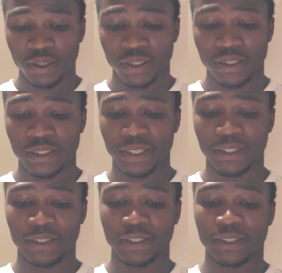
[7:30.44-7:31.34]
is
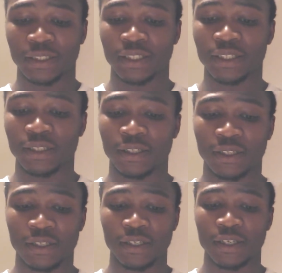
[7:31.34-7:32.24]
like he
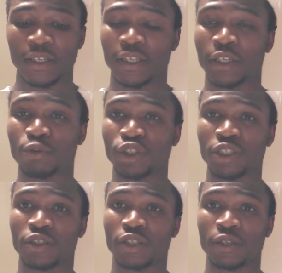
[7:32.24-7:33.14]

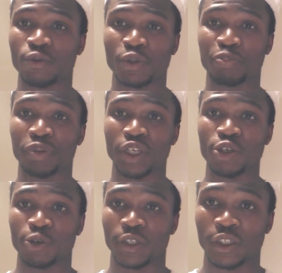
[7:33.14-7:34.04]
was
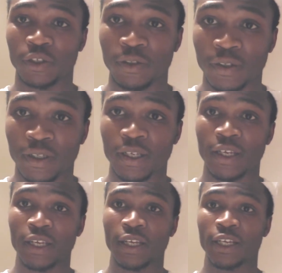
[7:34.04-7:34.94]
pure.
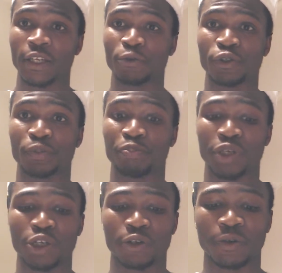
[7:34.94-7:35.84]
He was
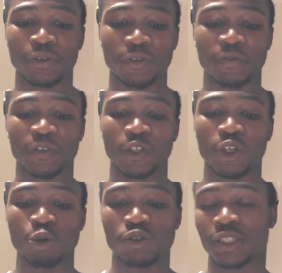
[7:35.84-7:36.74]
pure,
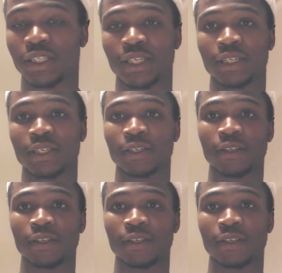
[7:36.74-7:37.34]
no sin.